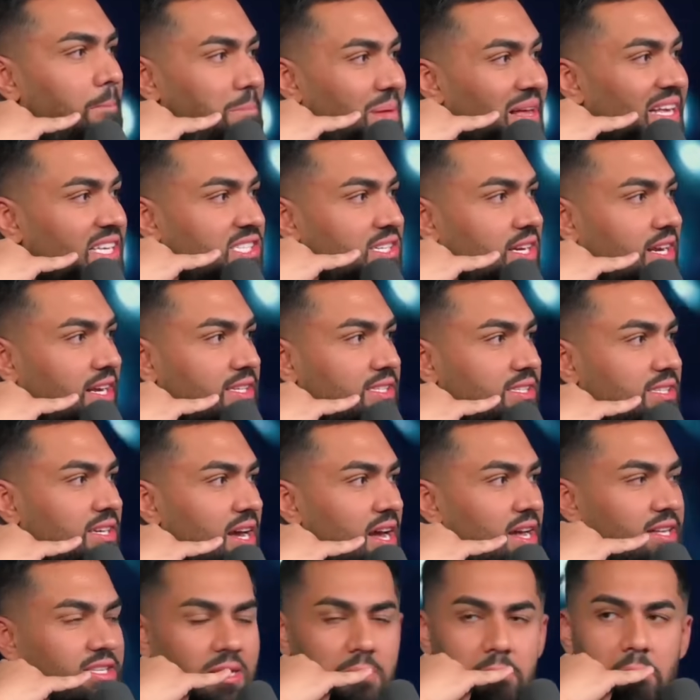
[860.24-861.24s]
business.
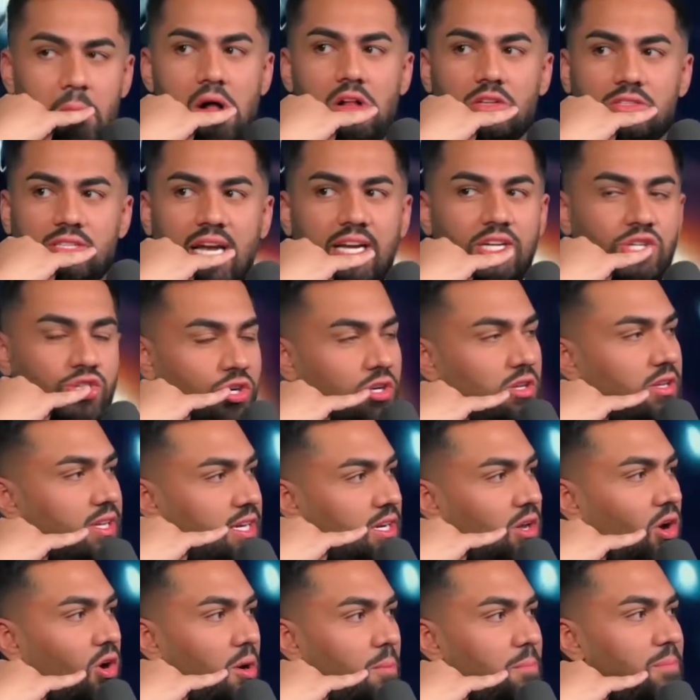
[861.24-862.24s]
Mm. It's a
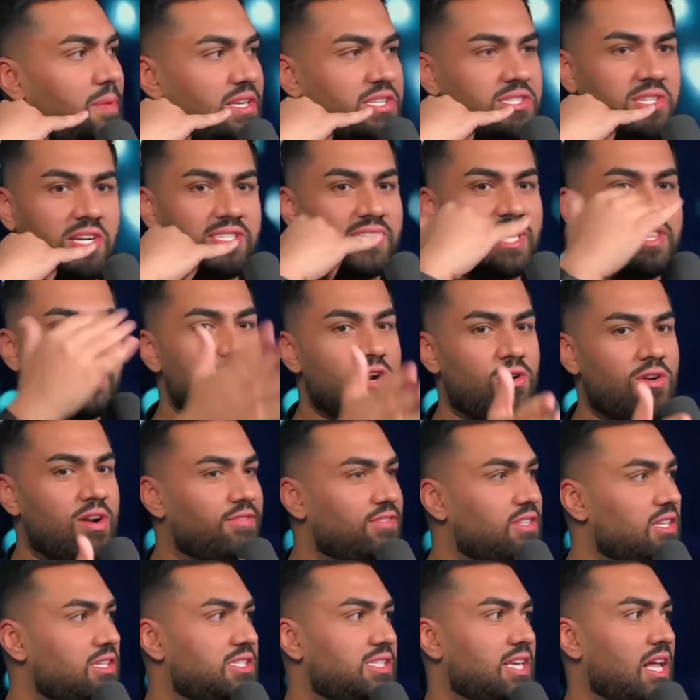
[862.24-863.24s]
multi-trillion dollar business and they don't
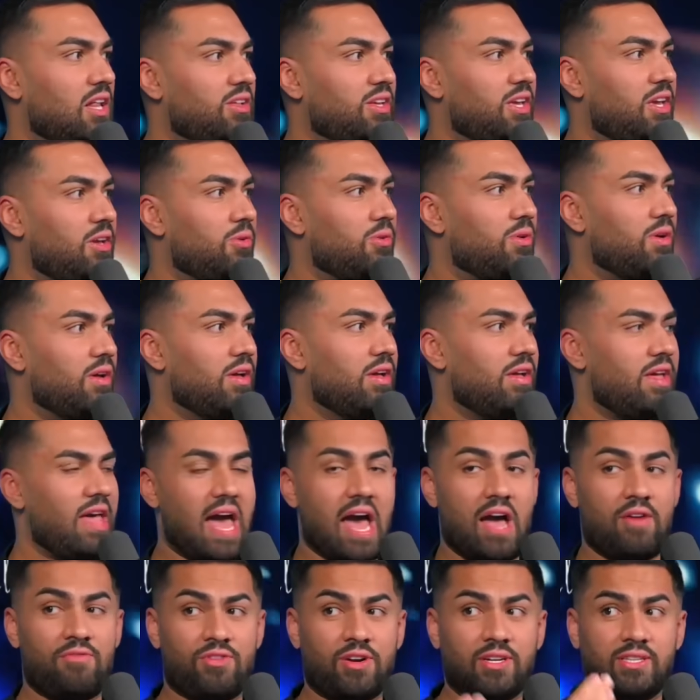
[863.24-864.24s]
have to sell you.
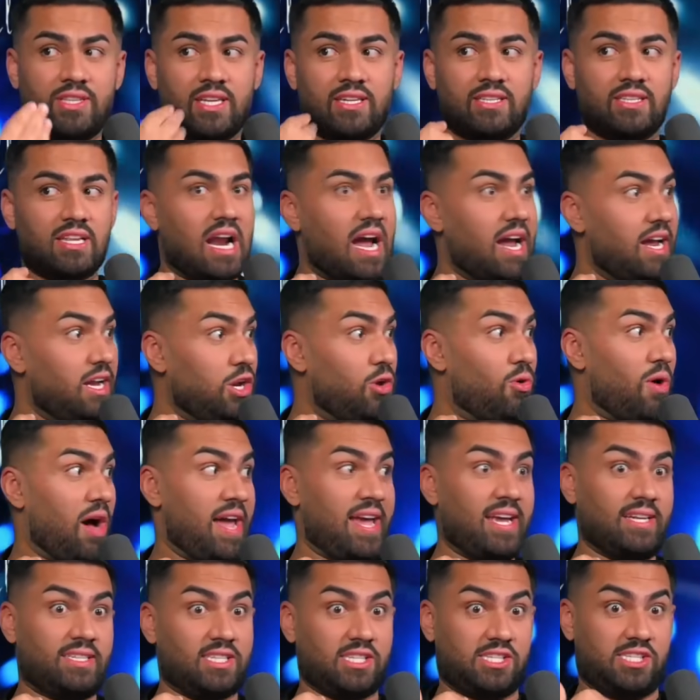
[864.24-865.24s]
Mm. Everything that I knew,
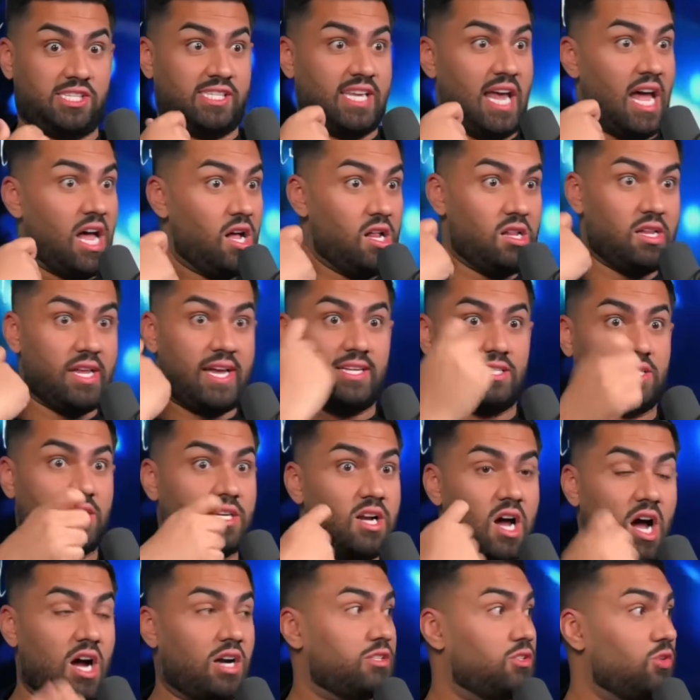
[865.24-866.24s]
I had to sell, I had to
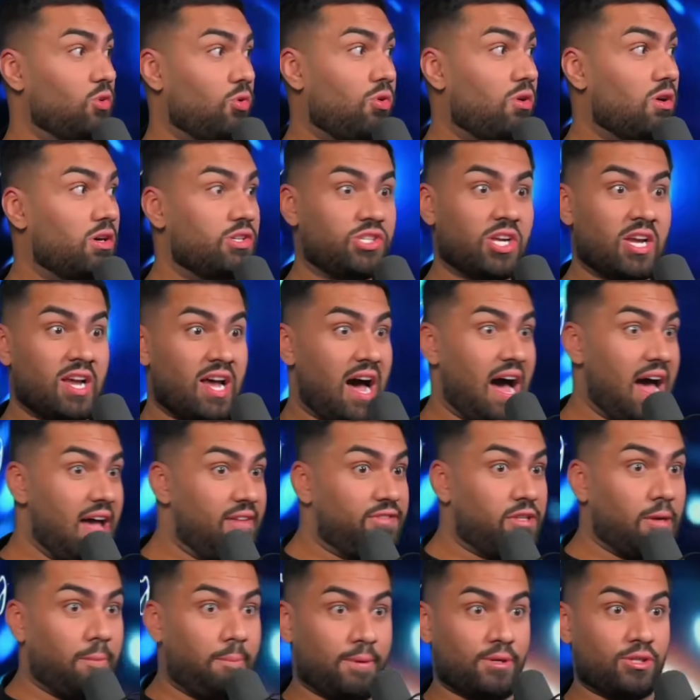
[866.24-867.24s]
knock doors, yeah. I
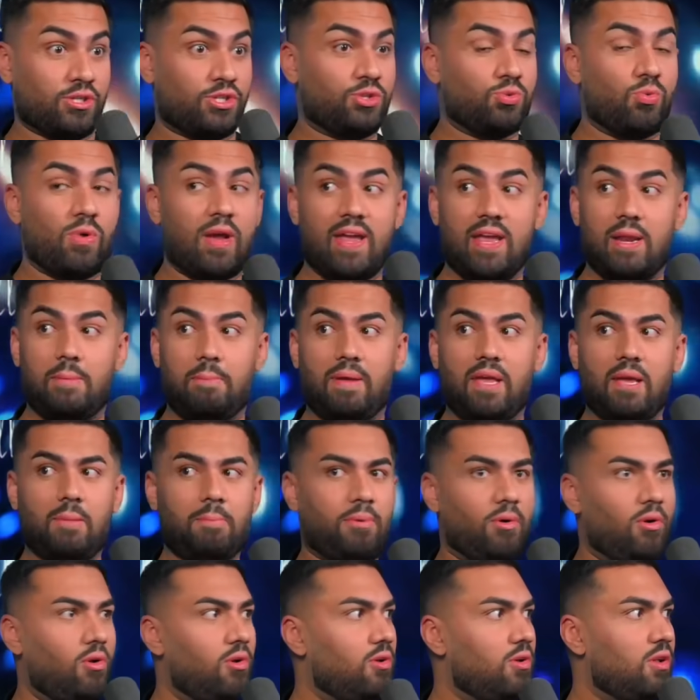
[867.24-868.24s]
have to persuade
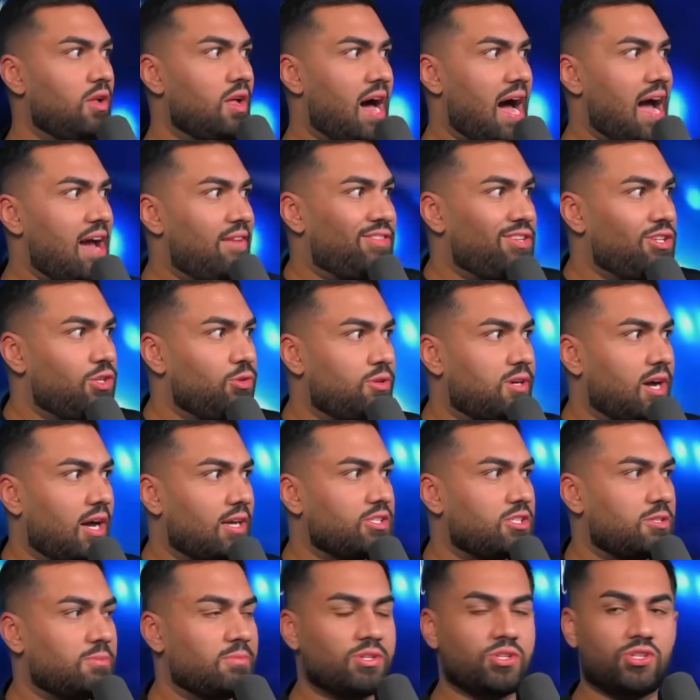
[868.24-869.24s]
people, mm-hmm. I have to do
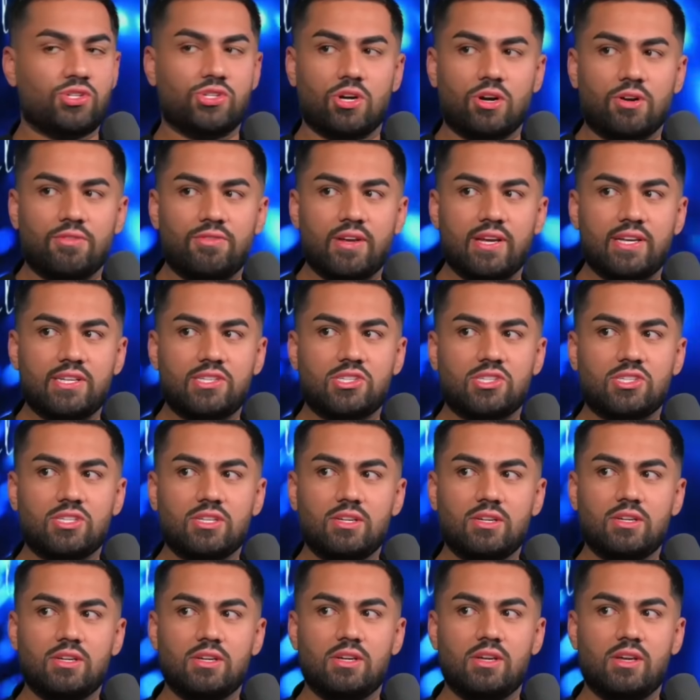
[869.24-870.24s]
customer service. Mm.
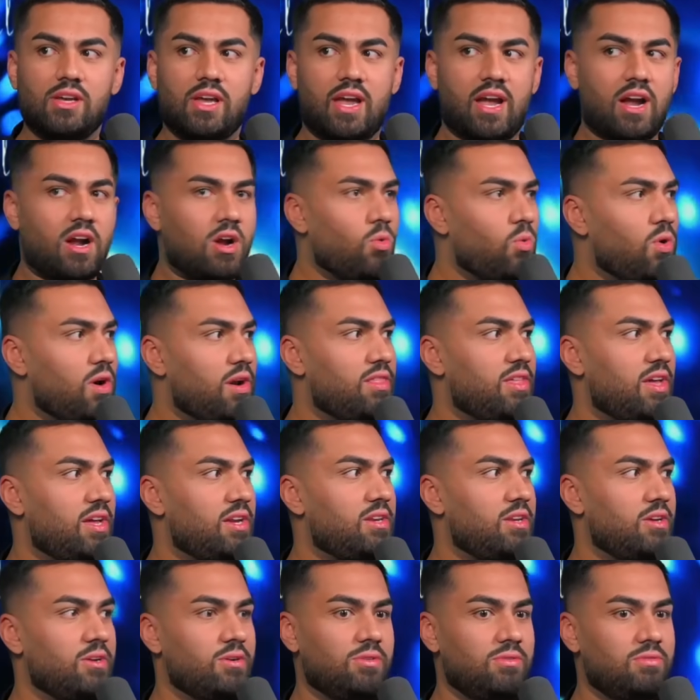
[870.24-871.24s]
Here, what do they
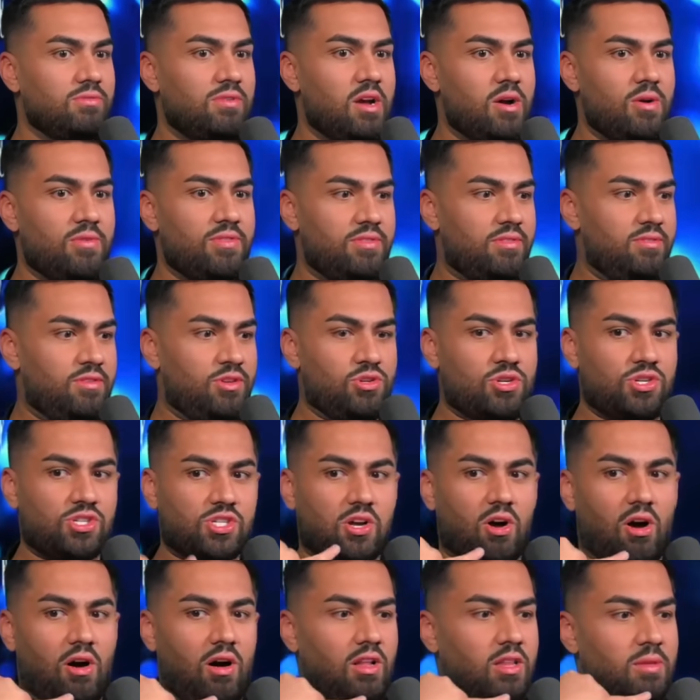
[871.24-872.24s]
do? Yeah. No, you
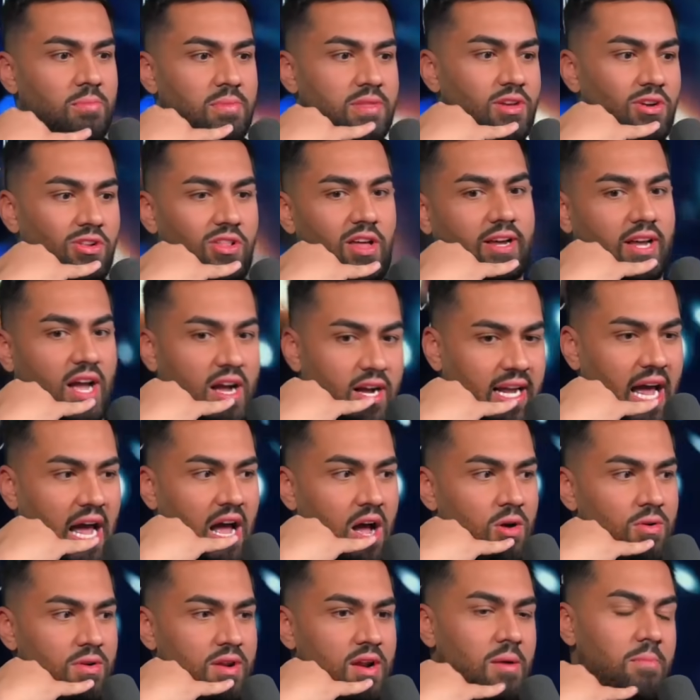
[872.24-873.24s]
just call them and they're like,
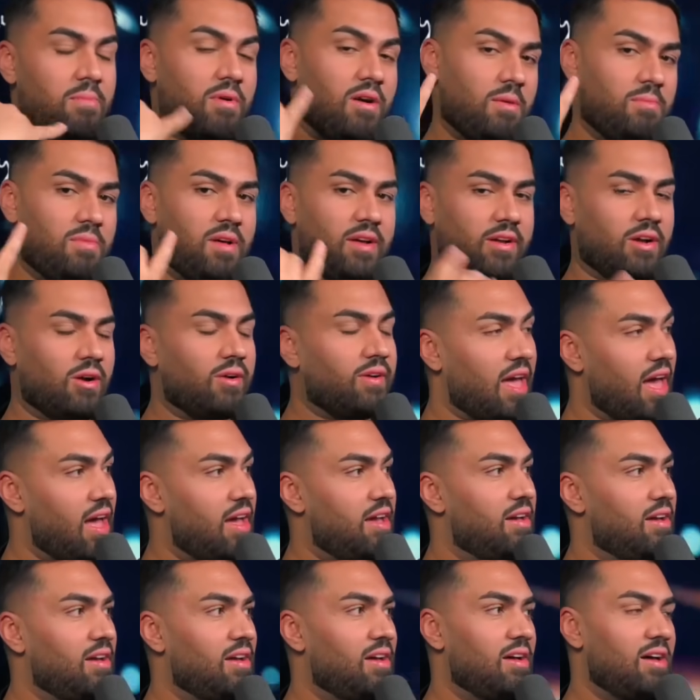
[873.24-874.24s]
account number. I'm like,
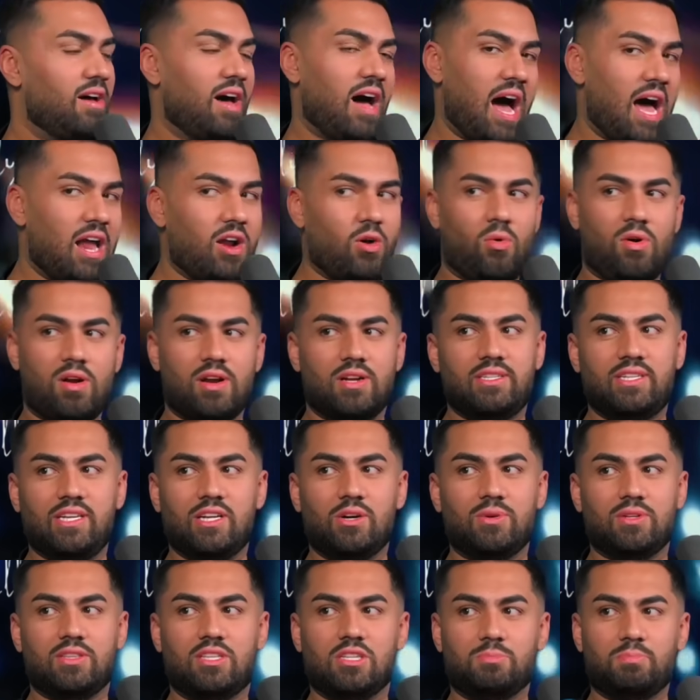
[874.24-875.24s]
okay, mm. I don't want to
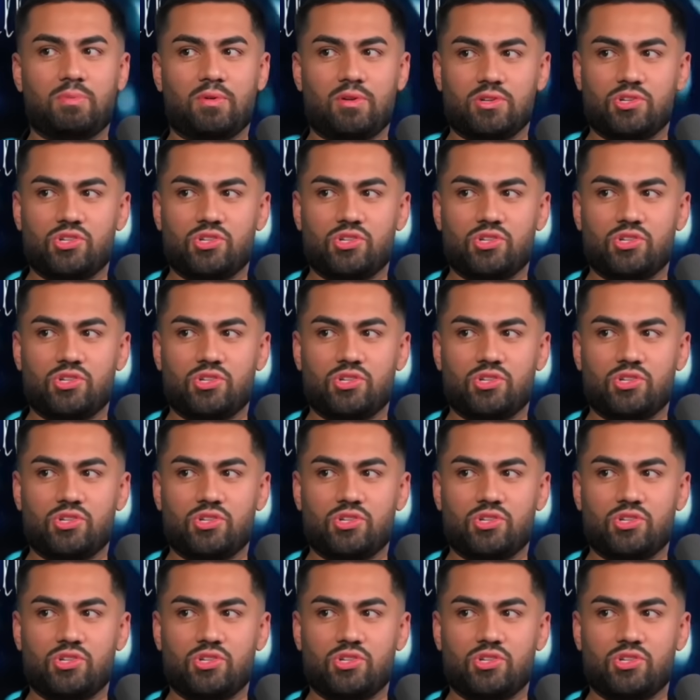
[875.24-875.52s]
deal with this.